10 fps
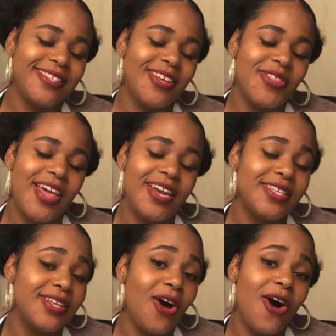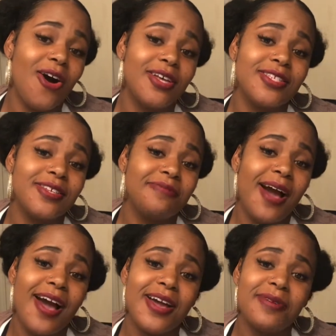So that is awesome.
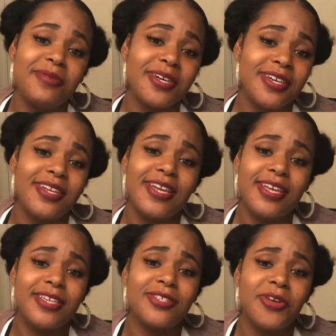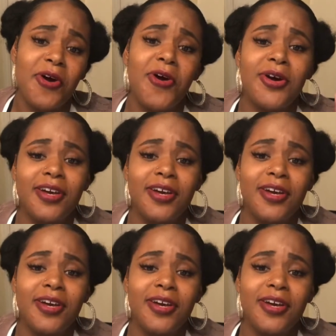I am good. It is all